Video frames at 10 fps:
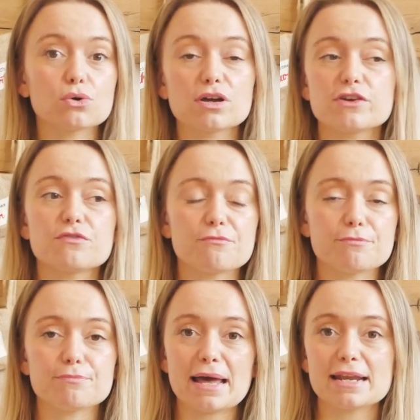or if
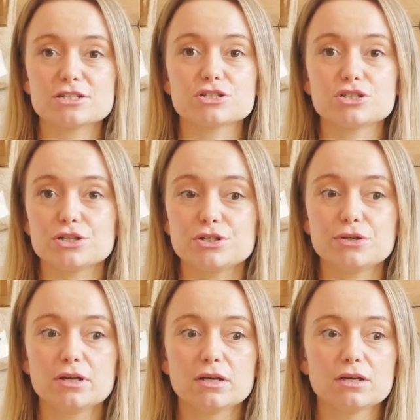you've managed
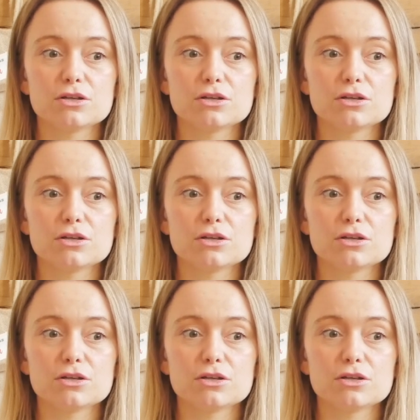to